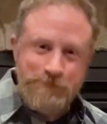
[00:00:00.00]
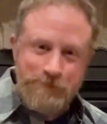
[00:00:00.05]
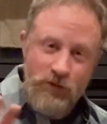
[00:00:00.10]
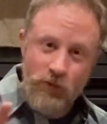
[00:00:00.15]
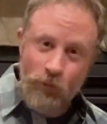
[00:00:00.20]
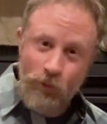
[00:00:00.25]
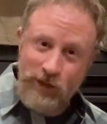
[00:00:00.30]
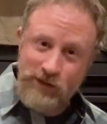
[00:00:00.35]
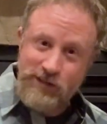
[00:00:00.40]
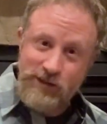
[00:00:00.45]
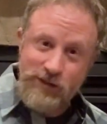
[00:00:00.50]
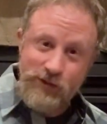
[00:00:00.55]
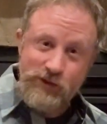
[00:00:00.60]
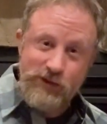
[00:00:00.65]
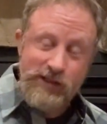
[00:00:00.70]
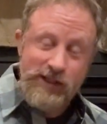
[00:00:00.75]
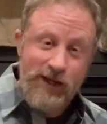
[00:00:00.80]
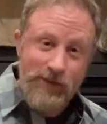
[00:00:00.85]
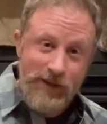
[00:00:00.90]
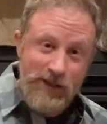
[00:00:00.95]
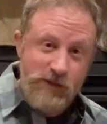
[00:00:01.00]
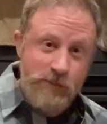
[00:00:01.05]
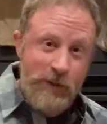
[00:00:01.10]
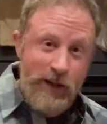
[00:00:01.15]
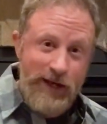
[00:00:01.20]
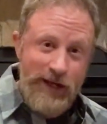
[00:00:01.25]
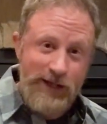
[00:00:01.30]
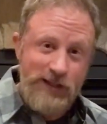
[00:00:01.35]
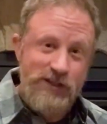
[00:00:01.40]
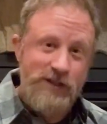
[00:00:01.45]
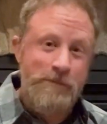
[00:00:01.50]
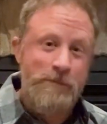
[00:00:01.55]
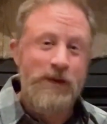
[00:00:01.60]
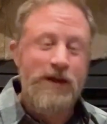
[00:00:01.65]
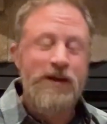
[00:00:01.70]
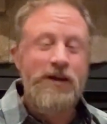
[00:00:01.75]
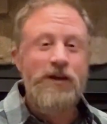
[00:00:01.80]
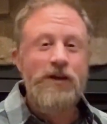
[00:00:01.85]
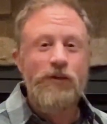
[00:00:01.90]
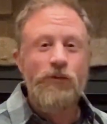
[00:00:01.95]
The ones that you see on this page
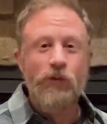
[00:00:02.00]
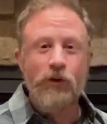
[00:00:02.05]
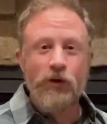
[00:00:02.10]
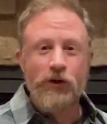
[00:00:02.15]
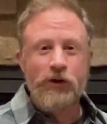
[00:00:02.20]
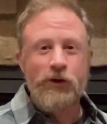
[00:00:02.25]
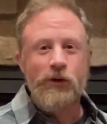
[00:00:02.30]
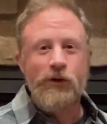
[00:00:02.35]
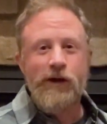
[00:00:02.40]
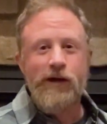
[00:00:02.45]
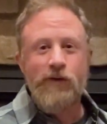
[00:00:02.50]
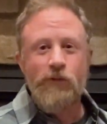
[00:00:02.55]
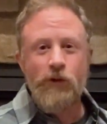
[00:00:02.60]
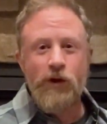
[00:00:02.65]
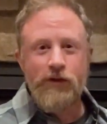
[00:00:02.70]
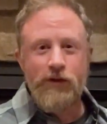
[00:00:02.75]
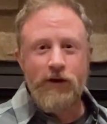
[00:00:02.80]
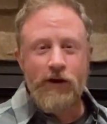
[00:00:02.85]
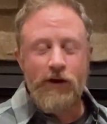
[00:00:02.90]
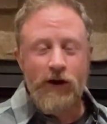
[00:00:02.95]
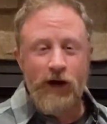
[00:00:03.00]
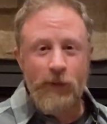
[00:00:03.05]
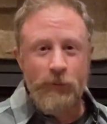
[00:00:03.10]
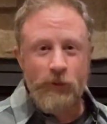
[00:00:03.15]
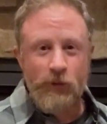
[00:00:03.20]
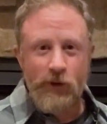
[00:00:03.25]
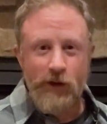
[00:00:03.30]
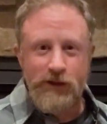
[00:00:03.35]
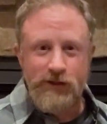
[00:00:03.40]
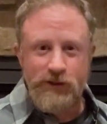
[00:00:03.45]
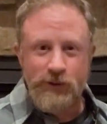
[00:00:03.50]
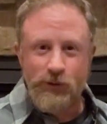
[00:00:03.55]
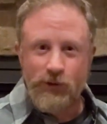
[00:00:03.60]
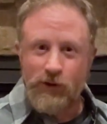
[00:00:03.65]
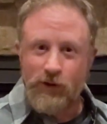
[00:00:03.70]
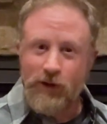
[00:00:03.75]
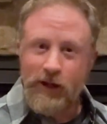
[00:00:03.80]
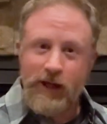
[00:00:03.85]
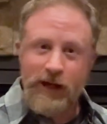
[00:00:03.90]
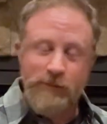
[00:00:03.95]
were created with our upgrade
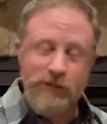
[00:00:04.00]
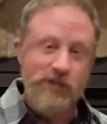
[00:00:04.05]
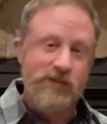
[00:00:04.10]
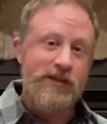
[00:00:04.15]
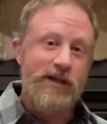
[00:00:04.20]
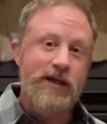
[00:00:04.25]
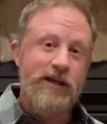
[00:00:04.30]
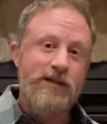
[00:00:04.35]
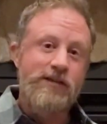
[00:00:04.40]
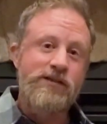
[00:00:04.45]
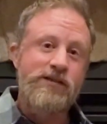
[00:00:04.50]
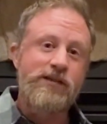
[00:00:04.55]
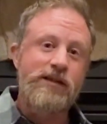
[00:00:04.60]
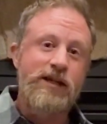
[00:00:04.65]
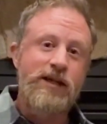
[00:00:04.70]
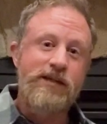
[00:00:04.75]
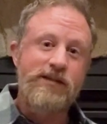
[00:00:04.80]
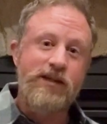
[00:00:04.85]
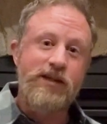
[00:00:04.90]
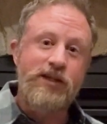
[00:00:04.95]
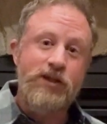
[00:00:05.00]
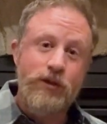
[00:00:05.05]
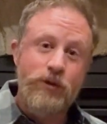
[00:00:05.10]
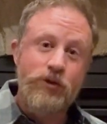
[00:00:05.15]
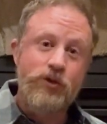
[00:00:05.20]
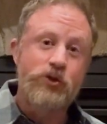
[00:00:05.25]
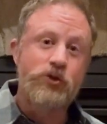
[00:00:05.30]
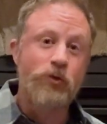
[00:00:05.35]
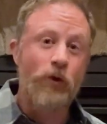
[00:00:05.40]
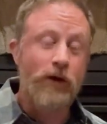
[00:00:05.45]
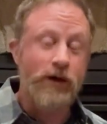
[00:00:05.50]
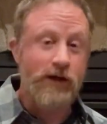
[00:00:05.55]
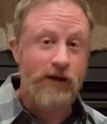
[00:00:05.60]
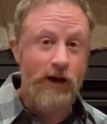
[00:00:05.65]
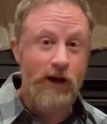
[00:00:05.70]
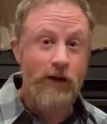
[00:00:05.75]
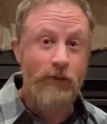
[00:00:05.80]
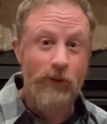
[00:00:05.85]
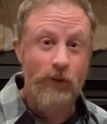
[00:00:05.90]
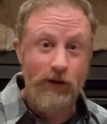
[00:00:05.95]
tool. And I'm just saying it's a huge
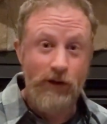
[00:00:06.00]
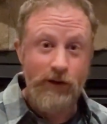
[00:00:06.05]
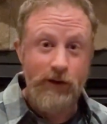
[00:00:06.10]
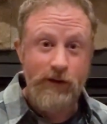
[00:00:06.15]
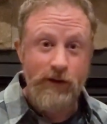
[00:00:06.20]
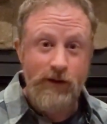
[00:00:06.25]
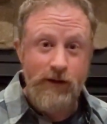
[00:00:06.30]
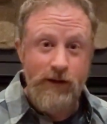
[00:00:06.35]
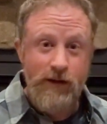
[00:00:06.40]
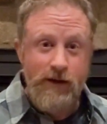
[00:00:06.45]
shortcut, really.